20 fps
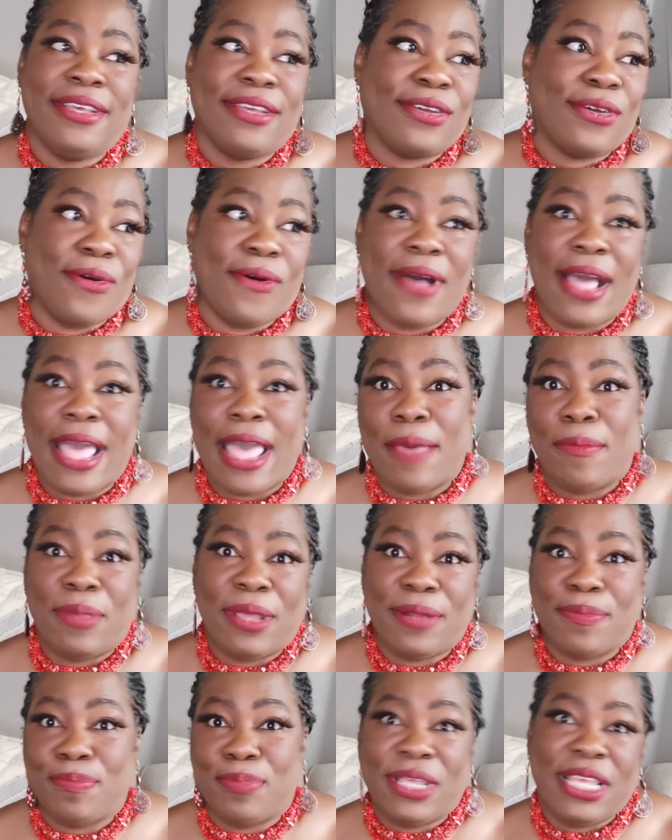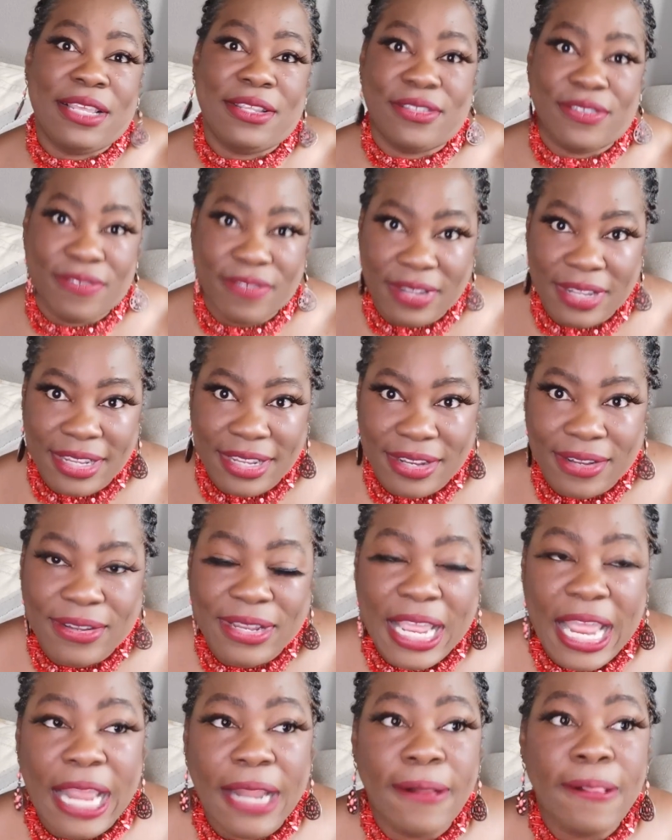cohabit peacefully,
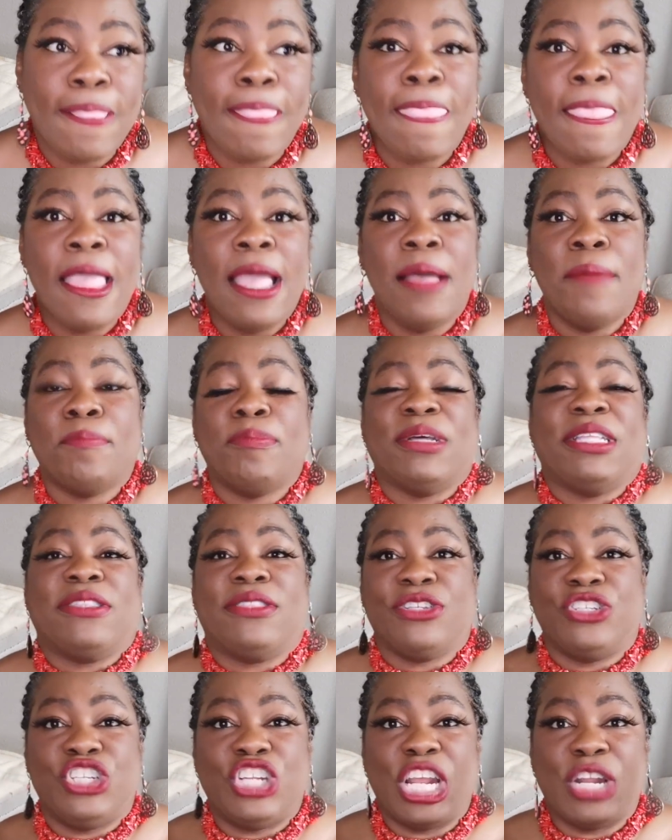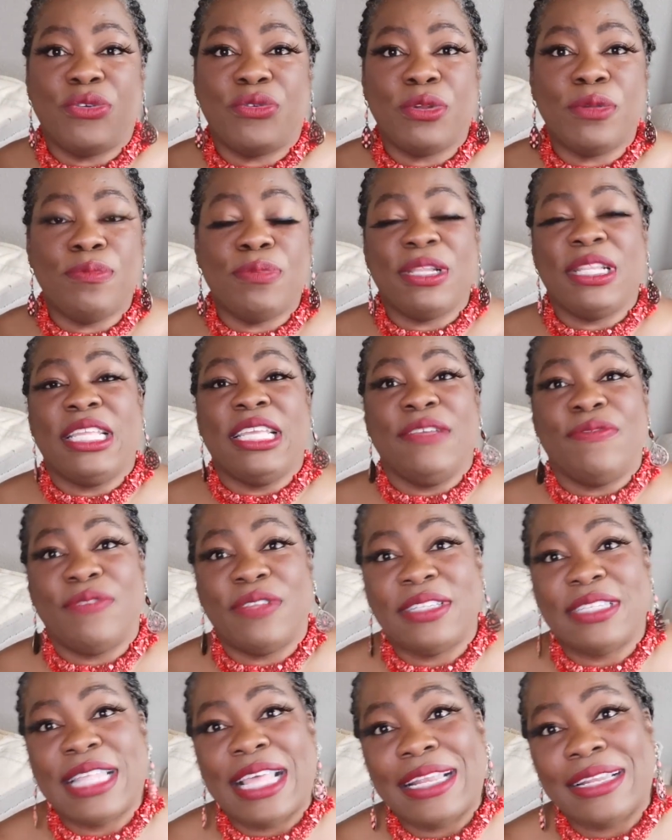okay? But the general belief
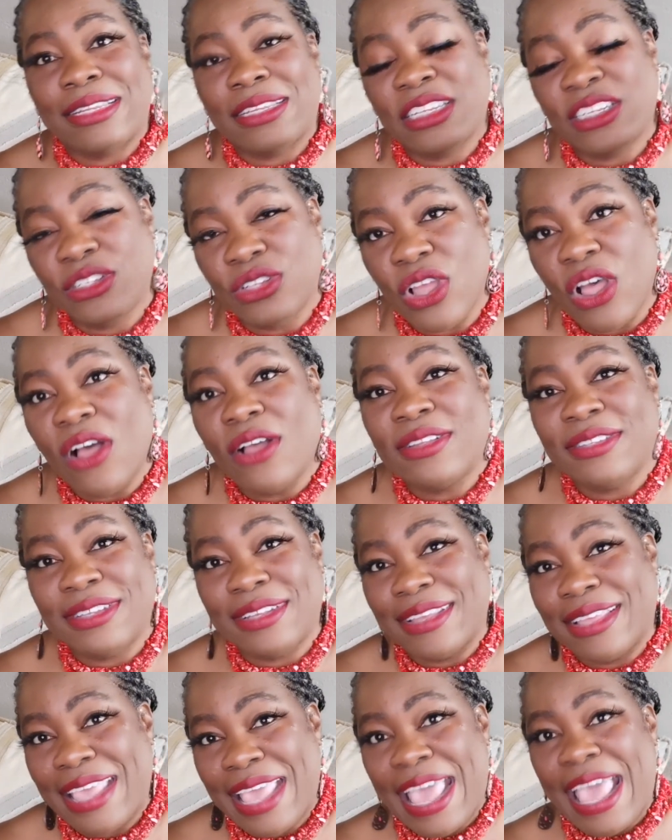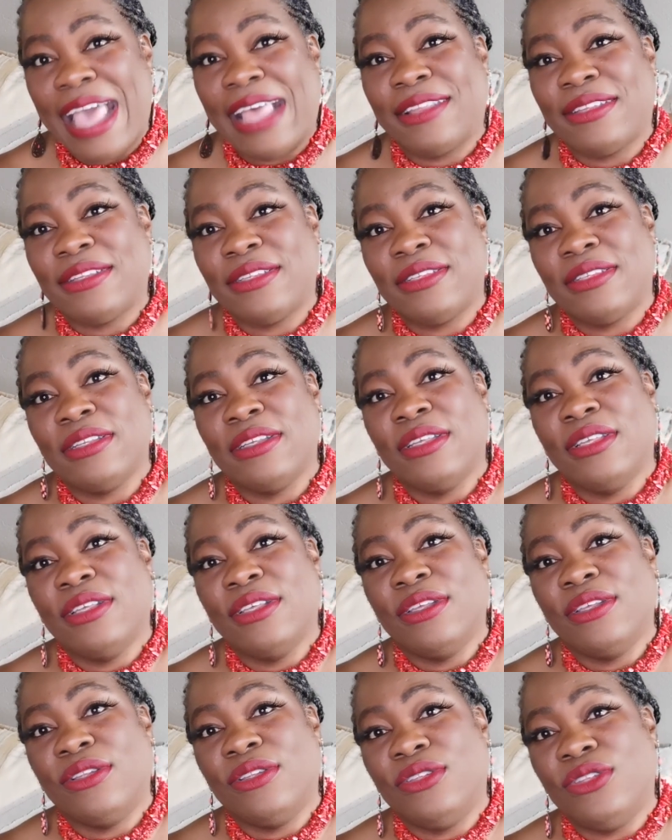is that dogs and cats
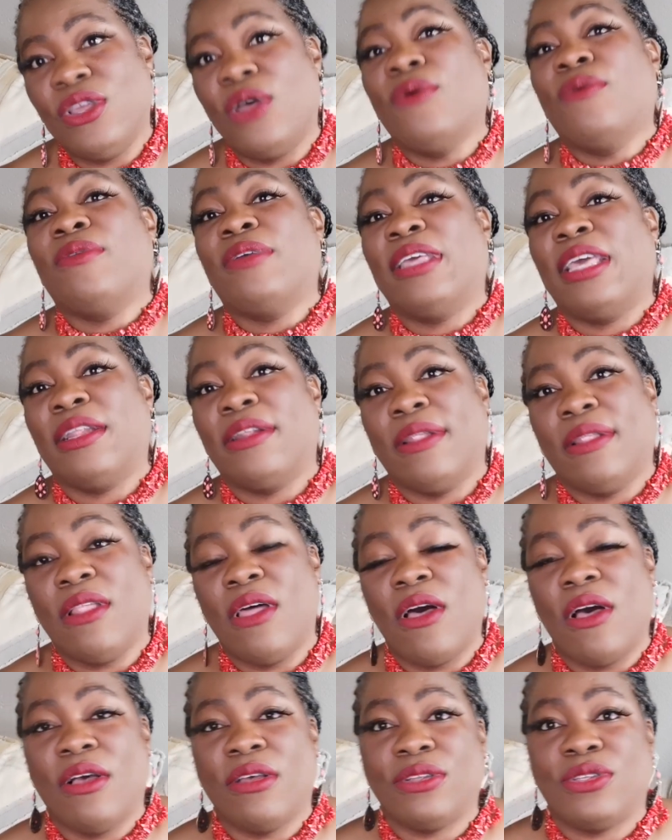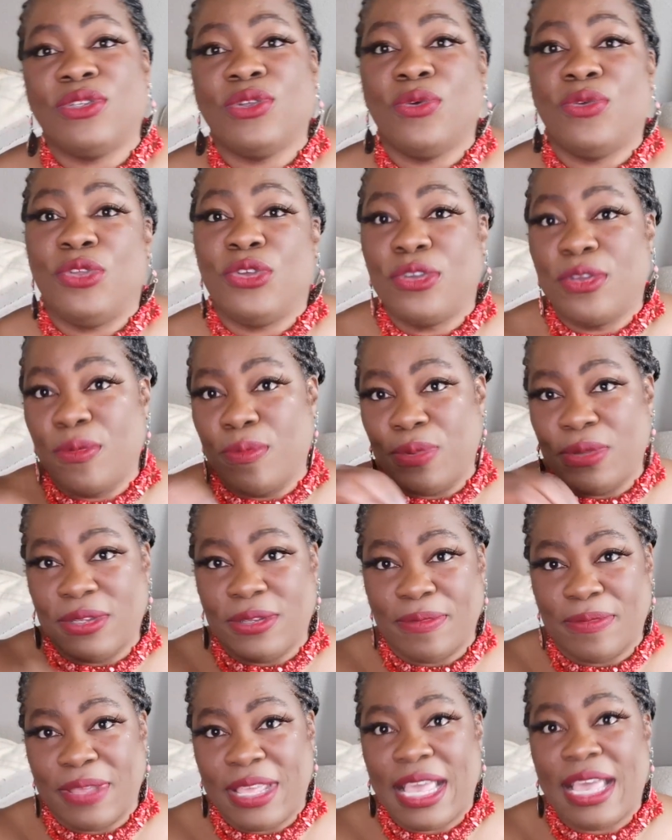don't get along, so you can put
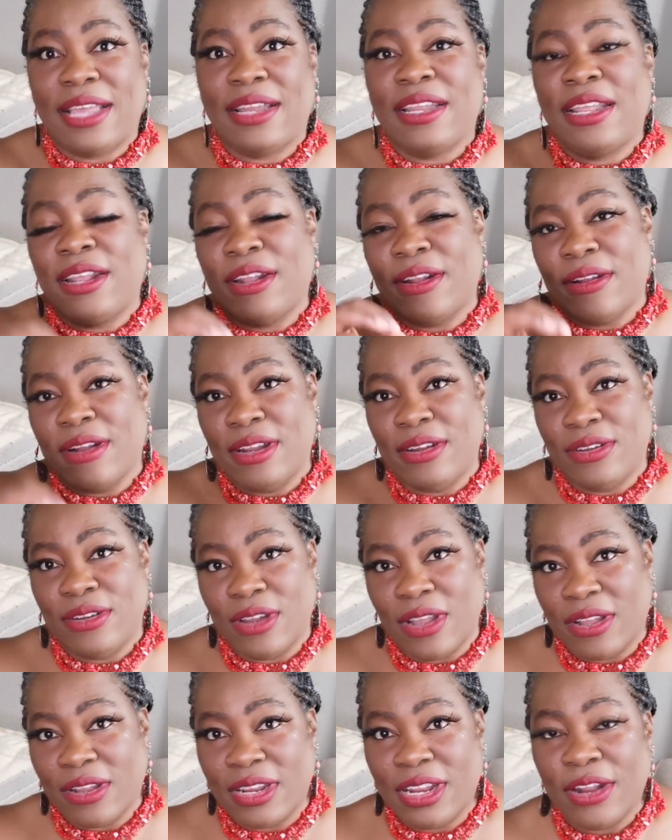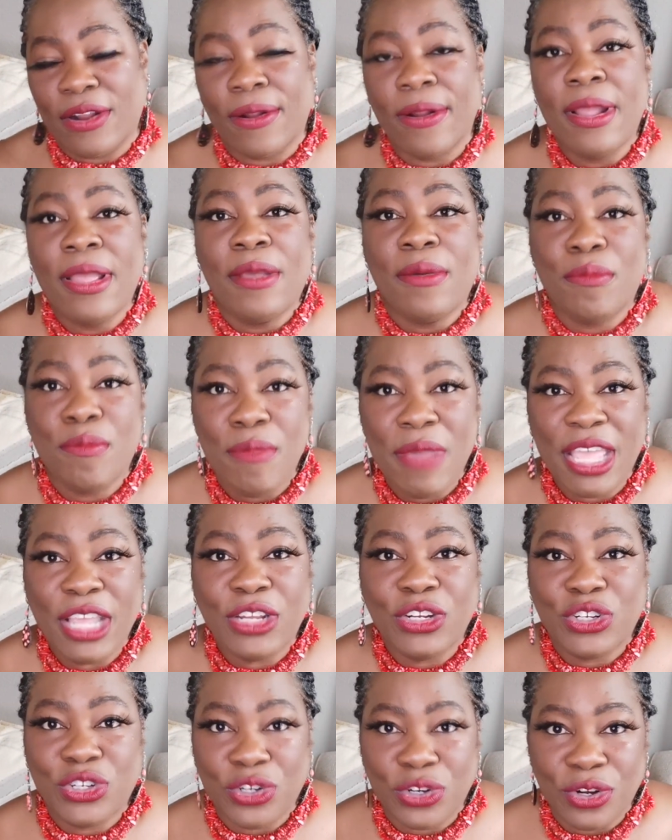some cat hair and dog hair. Make
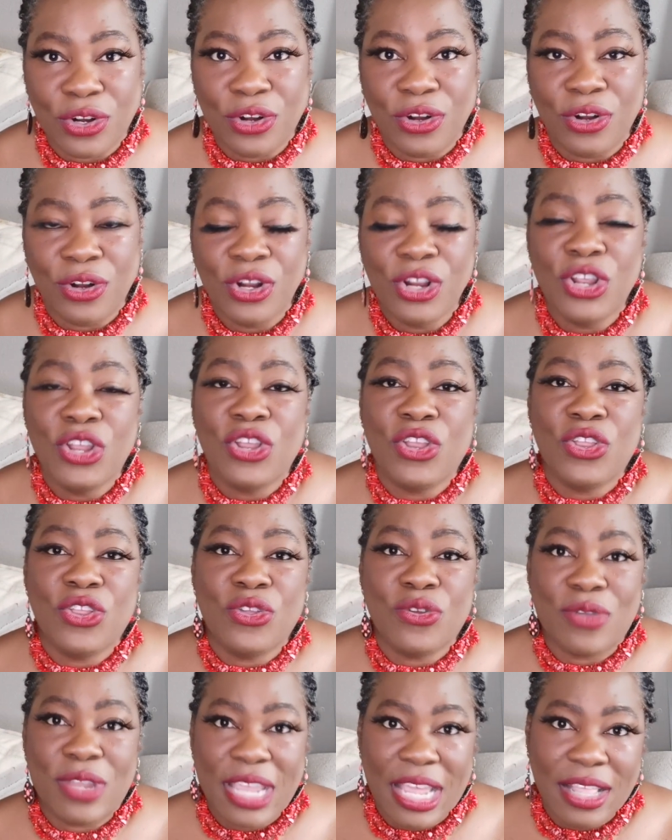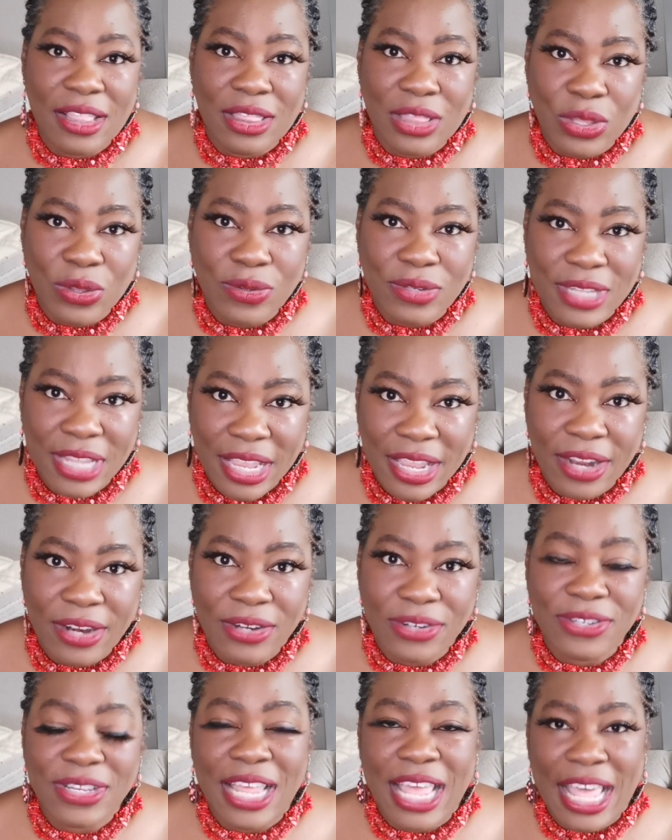sure you get those
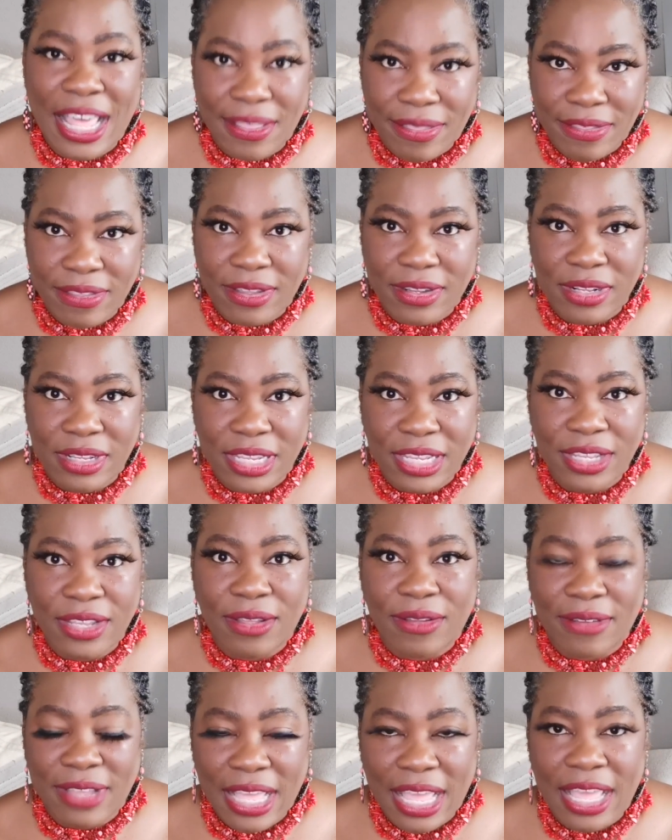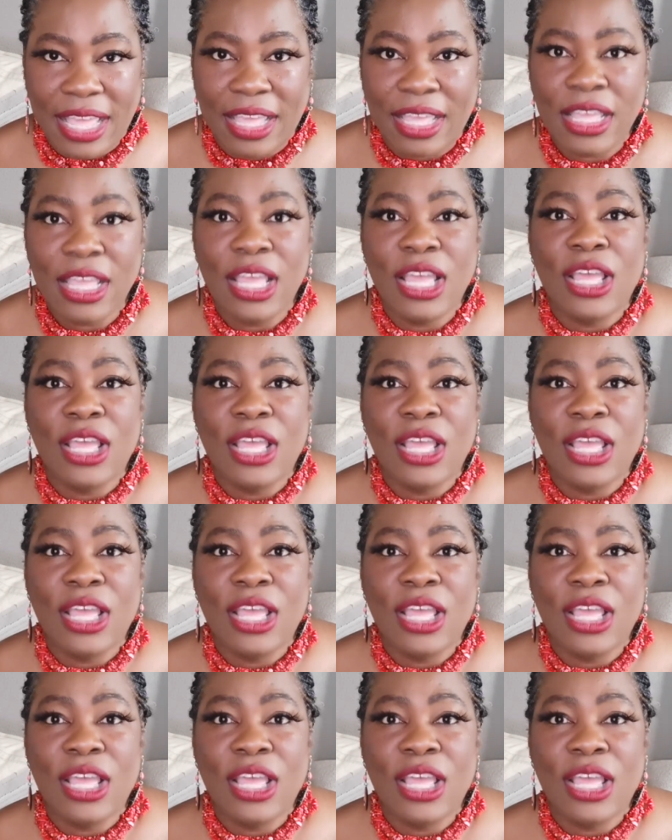hairs ethically, okay?